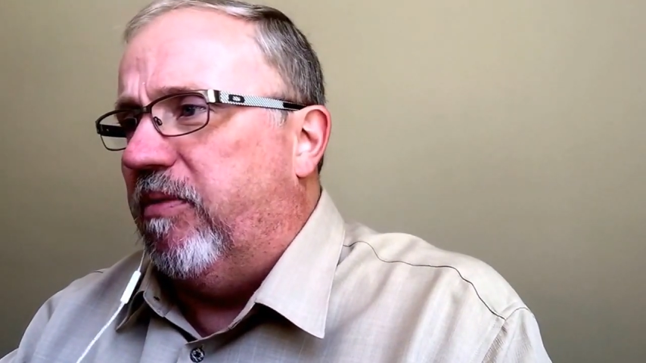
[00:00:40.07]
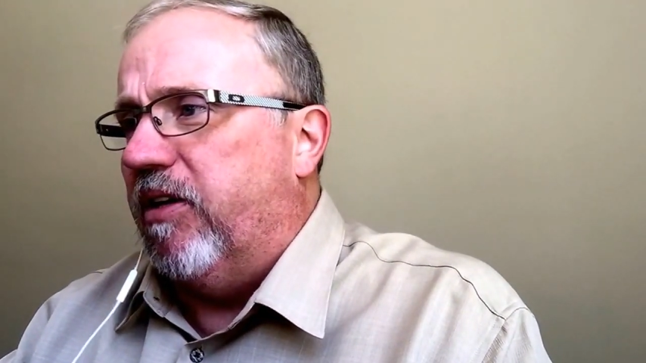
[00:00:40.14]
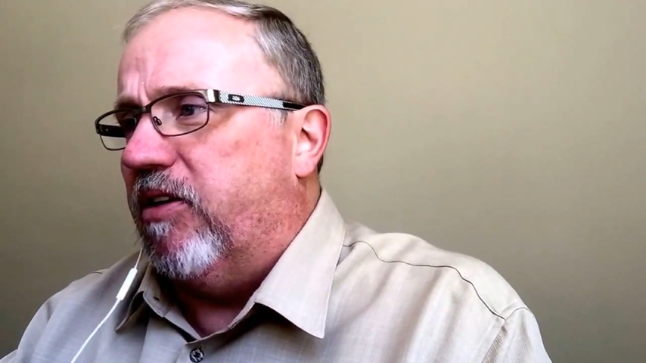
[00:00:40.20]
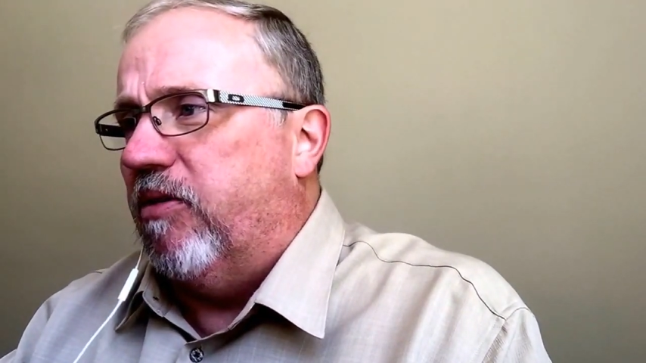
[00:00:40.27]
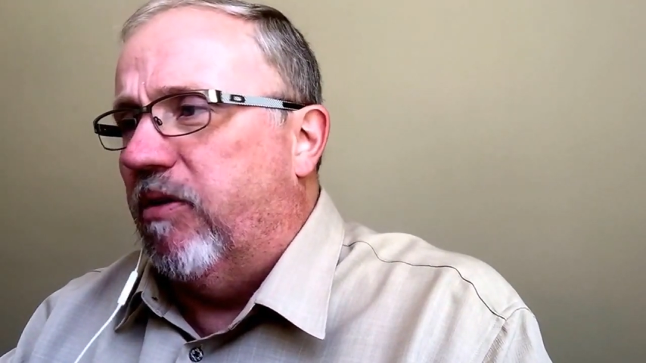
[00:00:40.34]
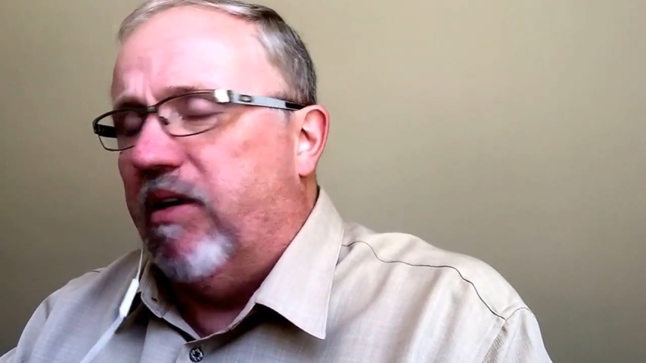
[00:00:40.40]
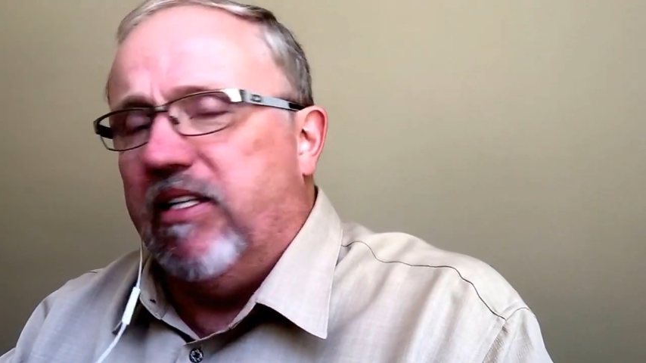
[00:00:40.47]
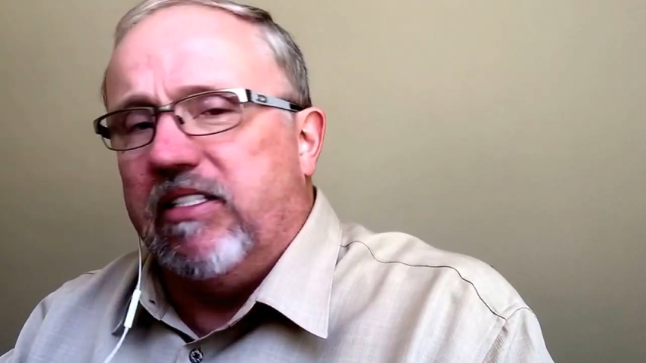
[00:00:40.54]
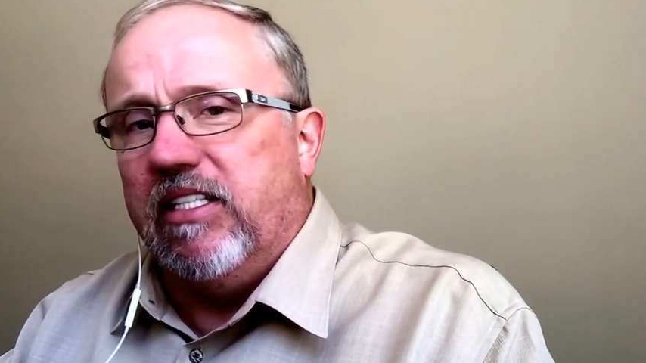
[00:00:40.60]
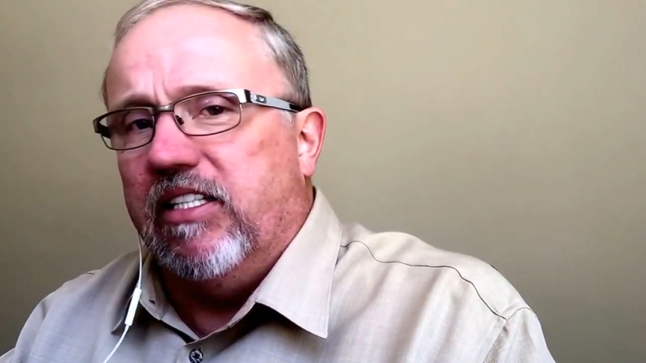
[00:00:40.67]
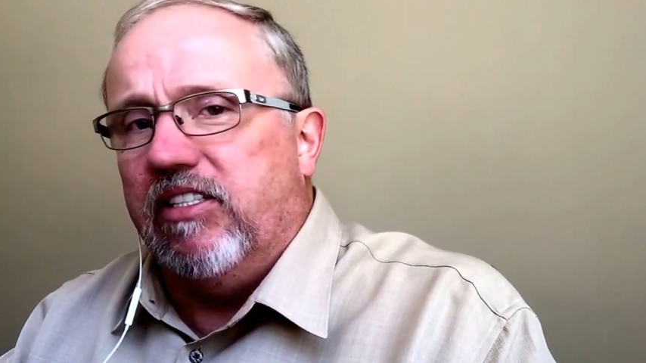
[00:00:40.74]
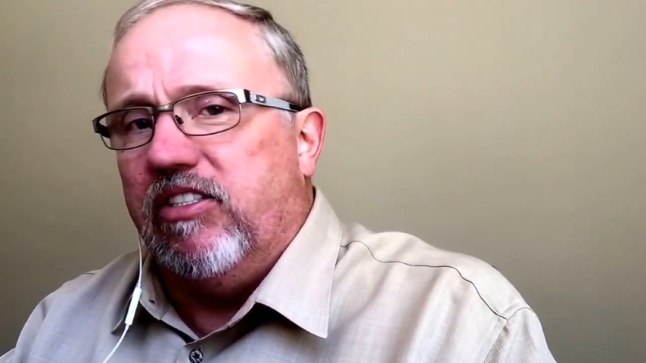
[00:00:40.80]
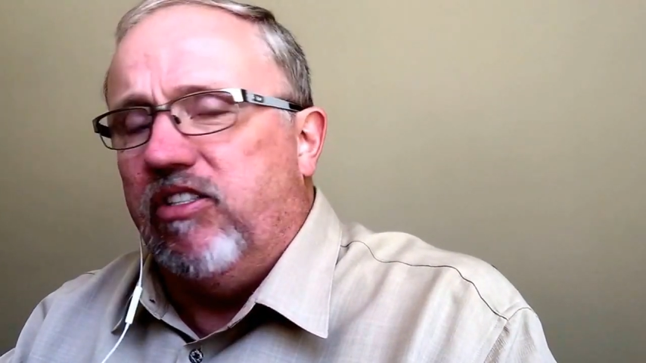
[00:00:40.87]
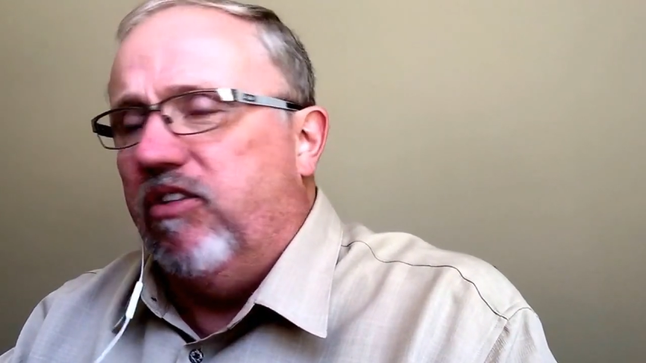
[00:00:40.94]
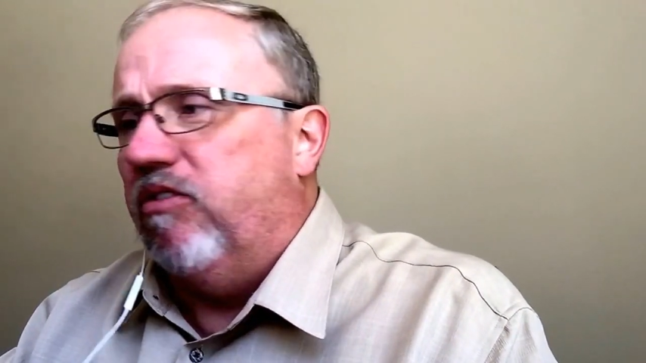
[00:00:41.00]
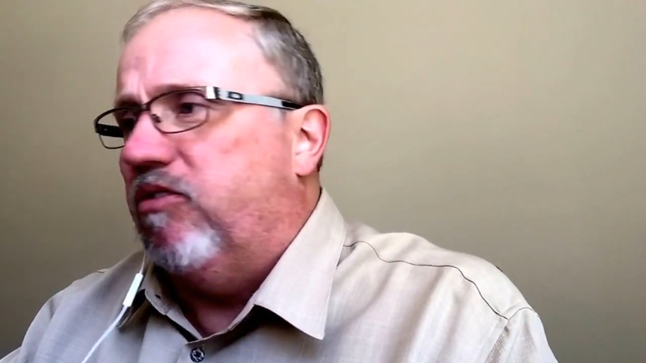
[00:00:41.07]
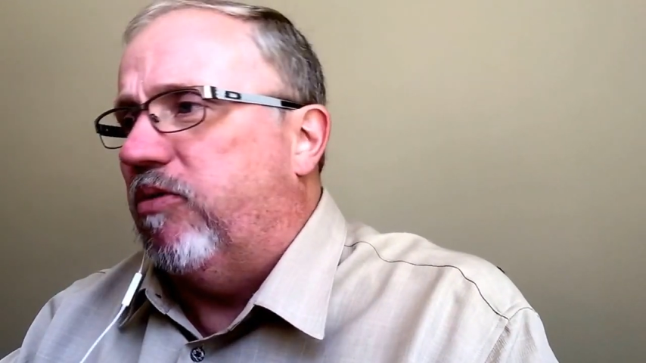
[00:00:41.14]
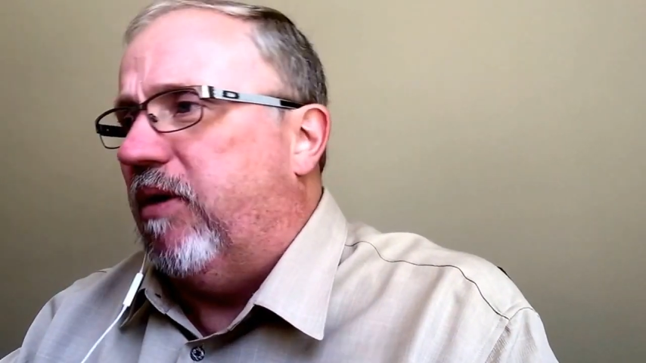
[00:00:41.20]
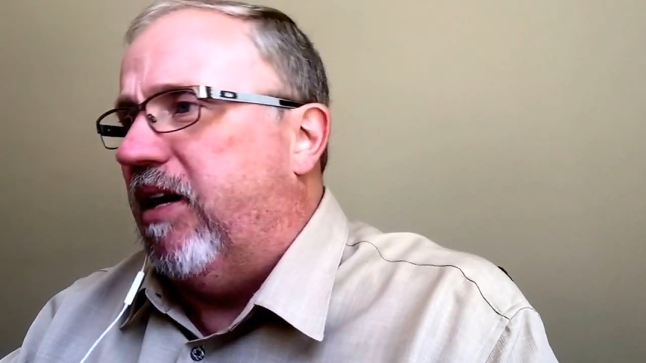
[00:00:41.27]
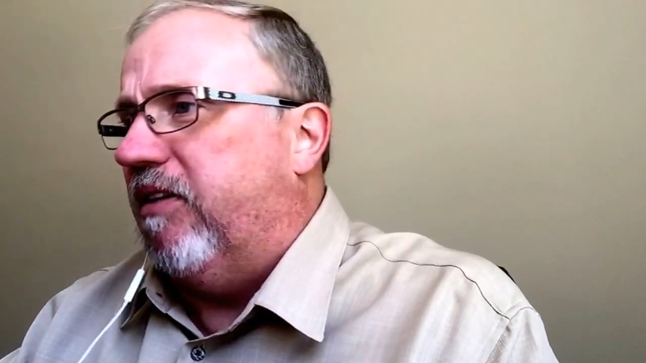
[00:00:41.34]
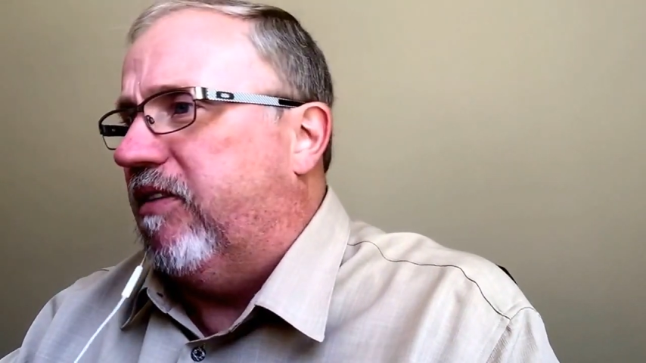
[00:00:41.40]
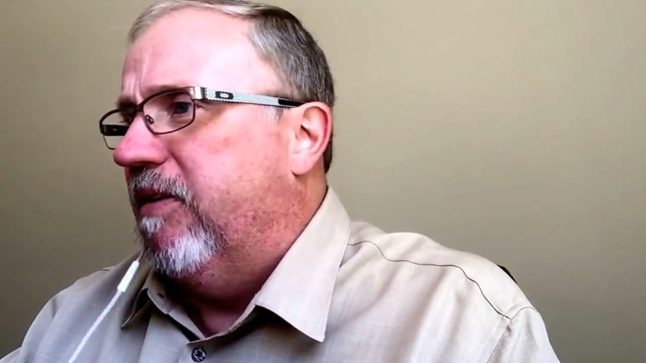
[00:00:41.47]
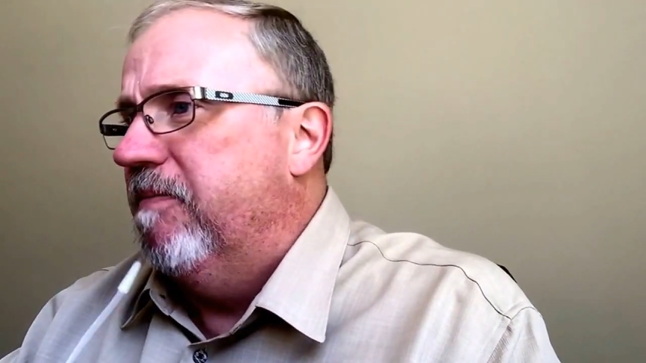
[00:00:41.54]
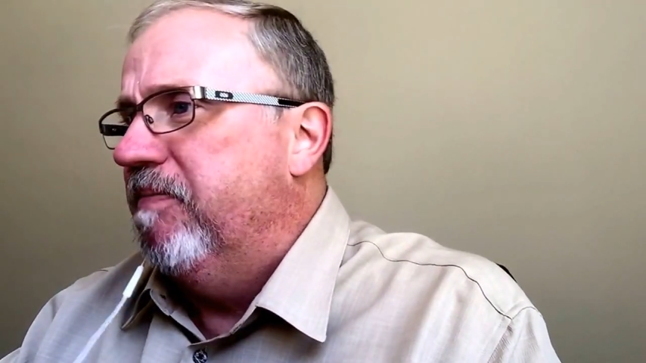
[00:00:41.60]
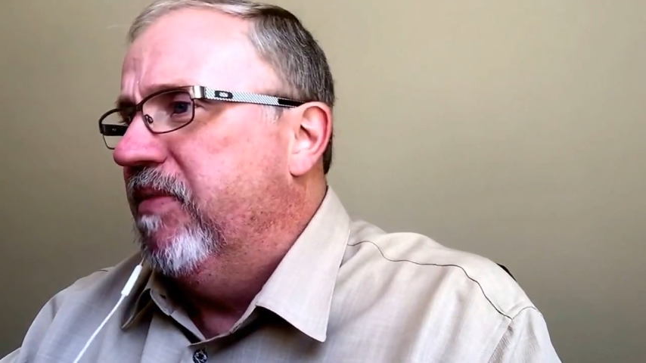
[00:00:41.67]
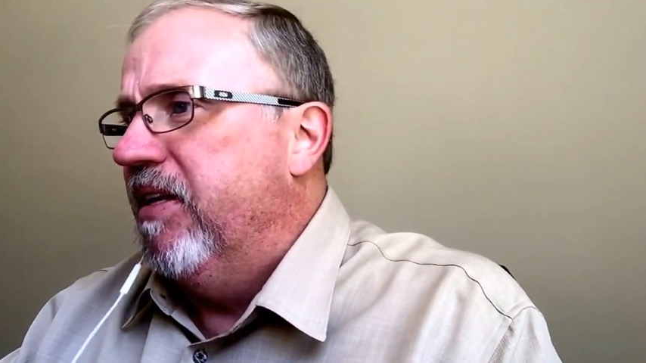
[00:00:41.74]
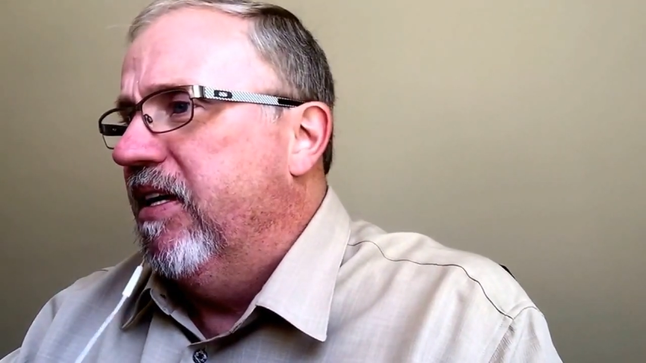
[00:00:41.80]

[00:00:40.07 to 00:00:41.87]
recorded since June twelfth.